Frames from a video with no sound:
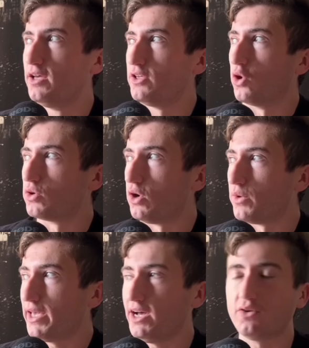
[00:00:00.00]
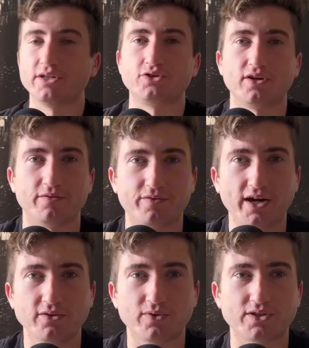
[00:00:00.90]
you know, going out and trying to
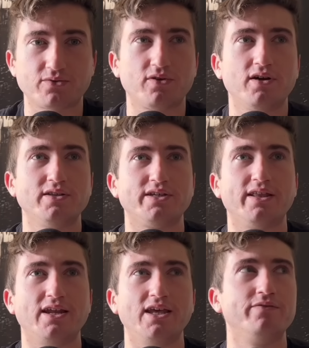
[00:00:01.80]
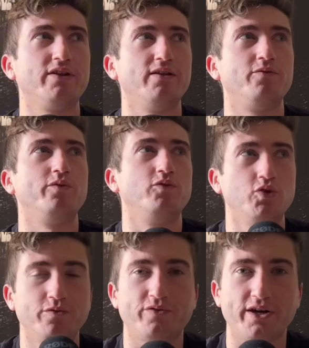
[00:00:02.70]
find restaurants. And then even if you do
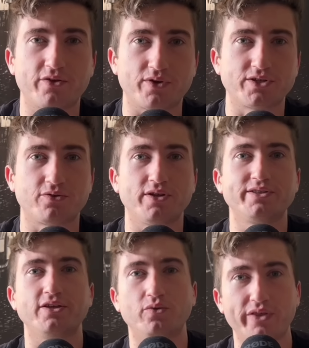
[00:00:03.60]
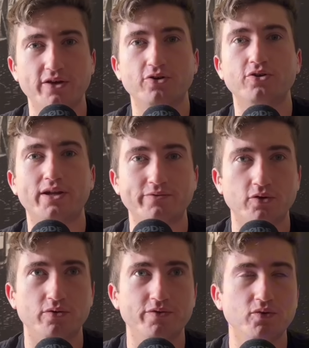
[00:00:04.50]
find the restaurants that you think are good, have good
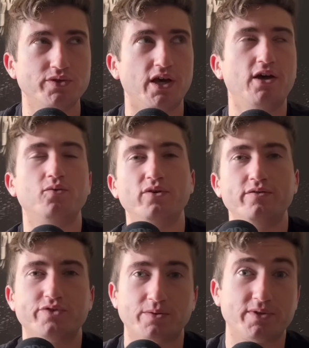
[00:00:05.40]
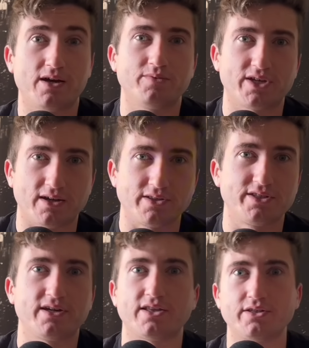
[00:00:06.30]
reviews, we've sometimes gotten
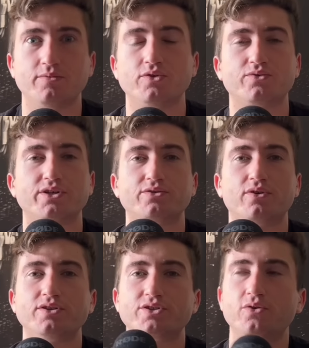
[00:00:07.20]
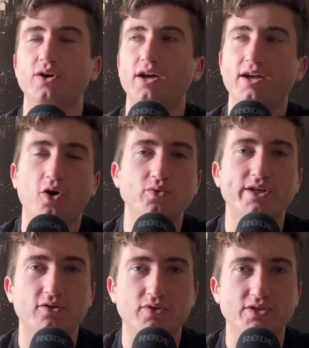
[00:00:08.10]
sick at some of those restaurants. So
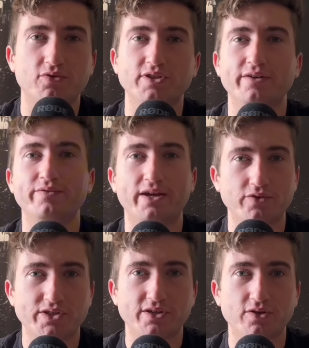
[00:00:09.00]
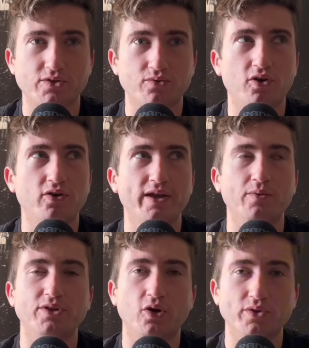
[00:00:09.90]
hotel restaurants have never steered us wrong, and we
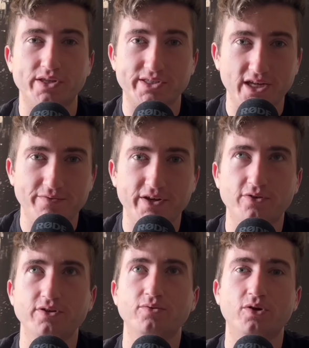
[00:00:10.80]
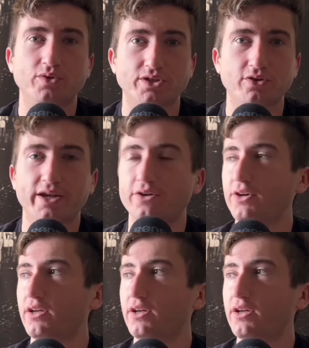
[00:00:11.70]
know it's a safe area, we know it's a good area,